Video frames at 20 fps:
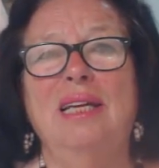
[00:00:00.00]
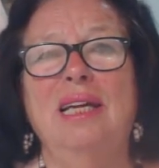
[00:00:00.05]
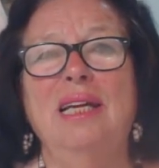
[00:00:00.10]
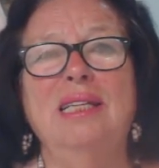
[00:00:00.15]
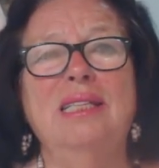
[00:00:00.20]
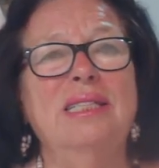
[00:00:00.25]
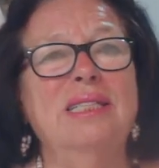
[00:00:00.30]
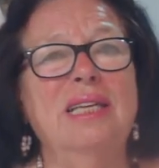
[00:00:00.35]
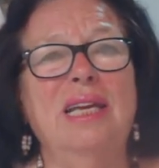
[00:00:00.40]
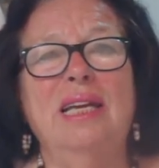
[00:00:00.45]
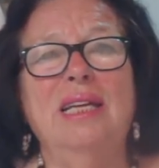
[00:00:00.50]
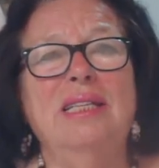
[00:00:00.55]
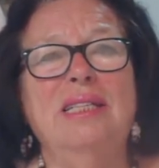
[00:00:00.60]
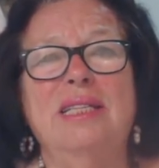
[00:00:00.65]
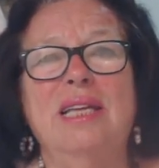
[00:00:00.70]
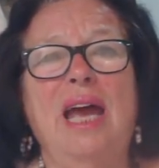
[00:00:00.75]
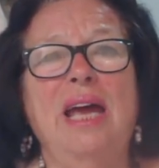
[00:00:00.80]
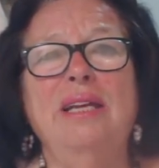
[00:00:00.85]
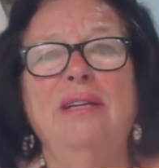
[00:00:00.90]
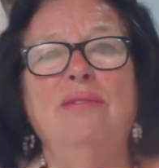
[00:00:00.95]

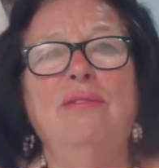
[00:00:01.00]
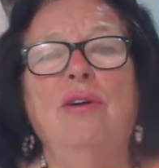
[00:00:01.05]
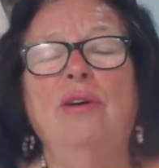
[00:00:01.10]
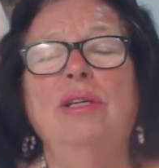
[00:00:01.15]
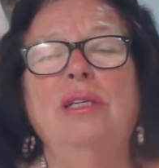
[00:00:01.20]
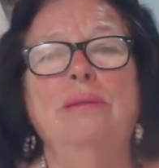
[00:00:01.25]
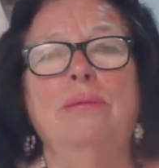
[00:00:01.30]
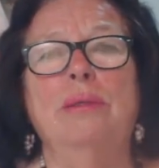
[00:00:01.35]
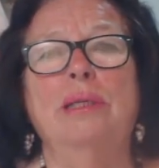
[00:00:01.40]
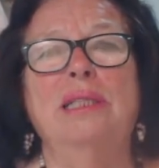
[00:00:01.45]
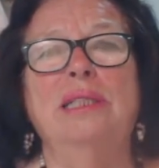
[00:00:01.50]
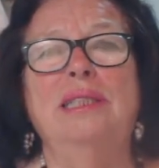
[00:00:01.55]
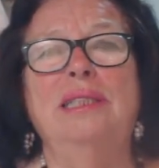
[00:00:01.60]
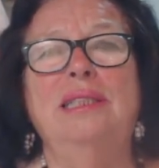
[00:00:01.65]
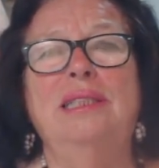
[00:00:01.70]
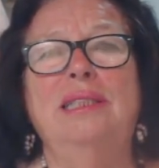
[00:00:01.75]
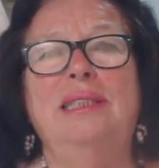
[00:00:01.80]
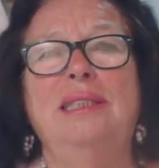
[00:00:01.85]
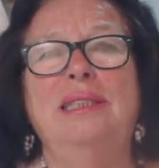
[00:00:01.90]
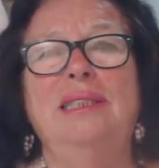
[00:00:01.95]
It's unavoidable.
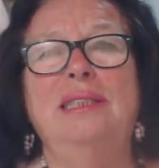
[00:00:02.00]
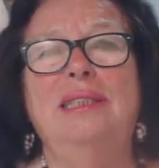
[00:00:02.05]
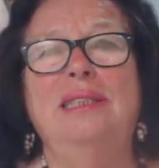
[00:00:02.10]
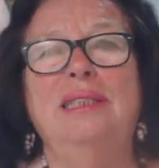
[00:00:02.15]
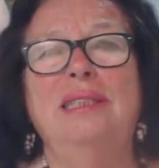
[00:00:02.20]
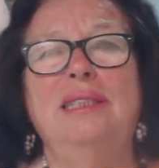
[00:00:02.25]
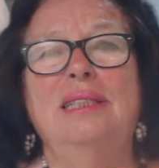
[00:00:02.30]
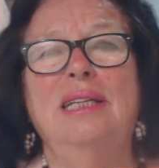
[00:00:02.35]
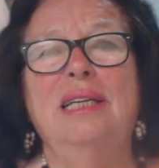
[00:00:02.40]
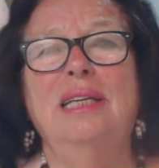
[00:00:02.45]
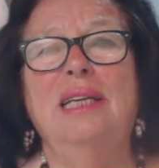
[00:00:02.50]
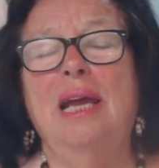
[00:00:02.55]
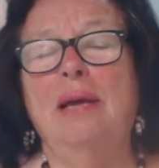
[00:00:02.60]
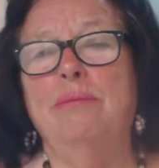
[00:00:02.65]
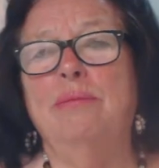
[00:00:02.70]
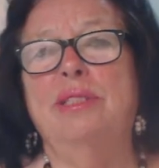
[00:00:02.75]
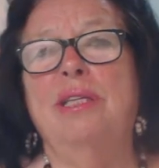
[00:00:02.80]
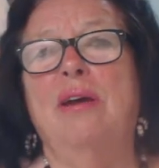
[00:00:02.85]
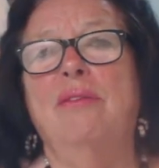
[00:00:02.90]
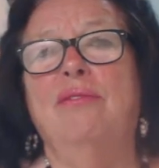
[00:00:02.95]
And
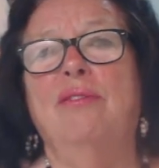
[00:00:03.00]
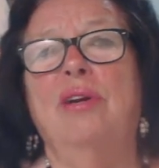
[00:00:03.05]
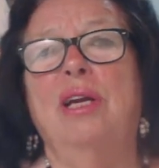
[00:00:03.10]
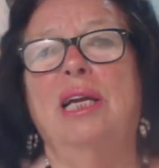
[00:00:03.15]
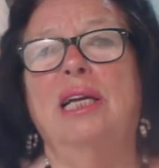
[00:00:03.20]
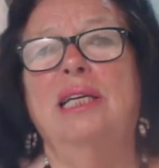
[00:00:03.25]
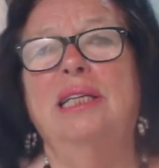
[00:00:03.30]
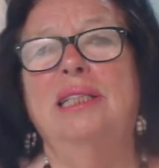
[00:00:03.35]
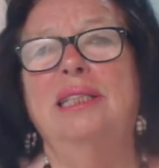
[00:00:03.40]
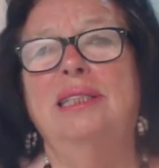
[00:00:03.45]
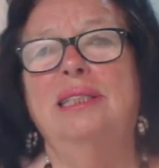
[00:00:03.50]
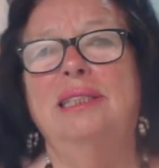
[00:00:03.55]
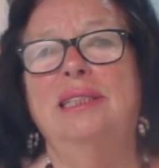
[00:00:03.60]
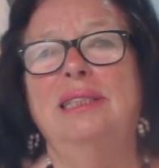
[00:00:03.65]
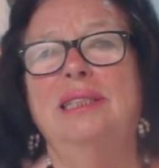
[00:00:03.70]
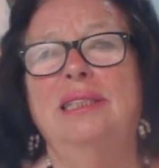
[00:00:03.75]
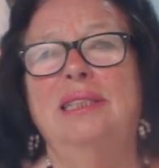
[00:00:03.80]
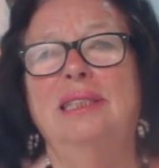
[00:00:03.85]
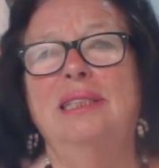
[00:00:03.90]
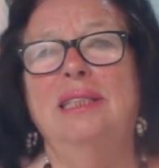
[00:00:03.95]
I'm suffering.
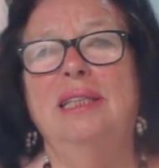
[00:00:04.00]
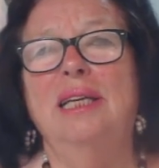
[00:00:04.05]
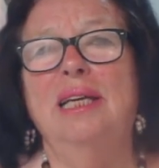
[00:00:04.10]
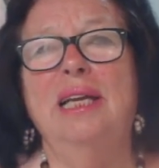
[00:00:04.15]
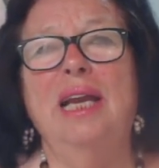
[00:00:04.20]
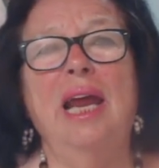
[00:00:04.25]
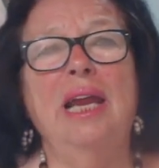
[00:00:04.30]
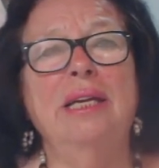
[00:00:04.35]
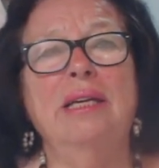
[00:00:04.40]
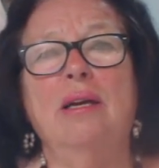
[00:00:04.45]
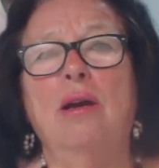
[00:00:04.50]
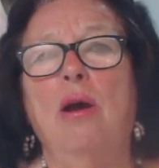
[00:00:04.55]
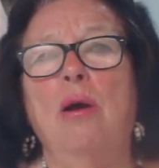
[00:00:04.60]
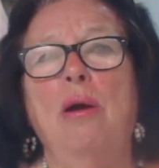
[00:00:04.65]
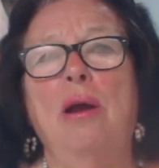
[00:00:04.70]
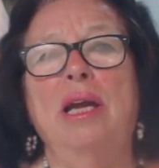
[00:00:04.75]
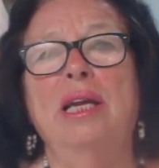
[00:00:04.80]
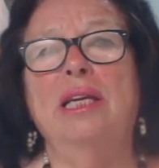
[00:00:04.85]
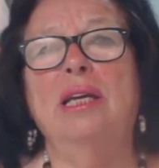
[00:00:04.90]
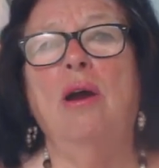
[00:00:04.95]
And I'm
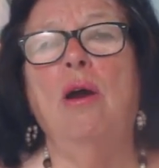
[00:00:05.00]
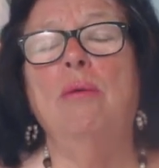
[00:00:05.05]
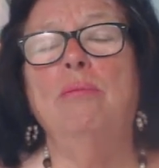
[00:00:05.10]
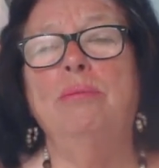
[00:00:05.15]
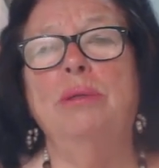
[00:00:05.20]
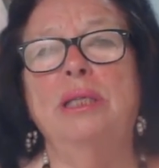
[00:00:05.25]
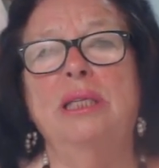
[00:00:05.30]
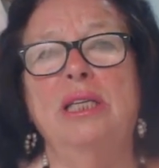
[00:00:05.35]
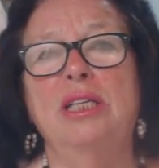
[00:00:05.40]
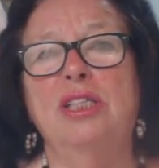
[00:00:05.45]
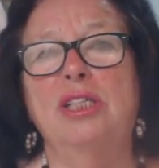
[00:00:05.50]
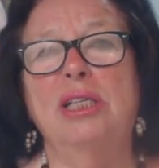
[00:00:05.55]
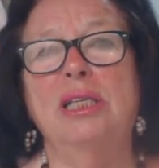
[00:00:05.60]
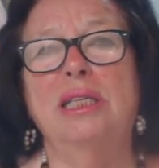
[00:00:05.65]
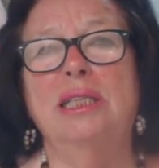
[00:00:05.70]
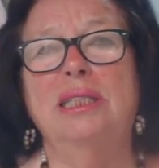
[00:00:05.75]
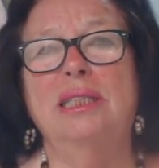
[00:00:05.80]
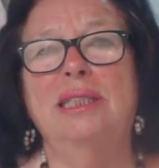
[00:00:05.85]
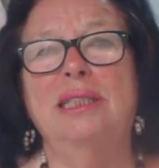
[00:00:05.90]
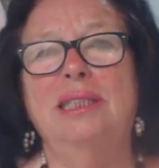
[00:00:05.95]
in competition.
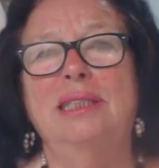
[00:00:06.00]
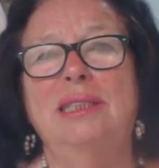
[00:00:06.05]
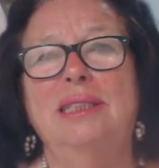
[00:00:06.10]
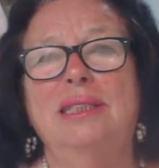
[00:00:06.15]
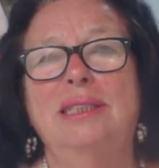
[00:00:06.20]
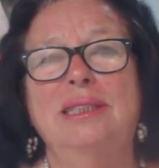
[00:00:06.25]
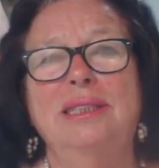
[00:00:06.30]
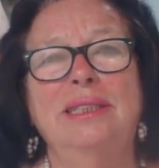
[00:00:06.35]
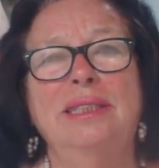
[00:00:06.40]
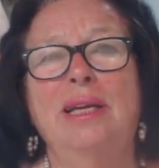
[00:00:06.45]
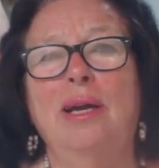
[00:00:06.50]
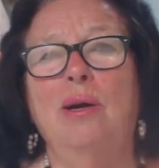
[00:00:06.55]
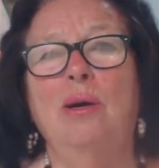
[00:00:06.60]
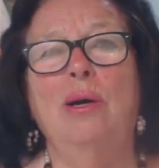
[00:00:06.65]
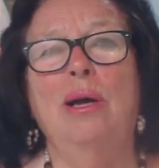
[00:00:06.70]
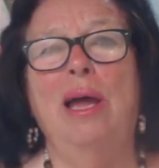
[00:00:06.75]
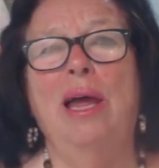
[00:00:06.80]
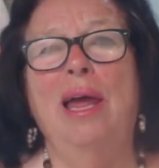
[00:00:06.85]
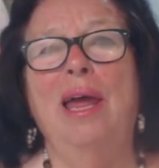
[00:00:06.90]
No.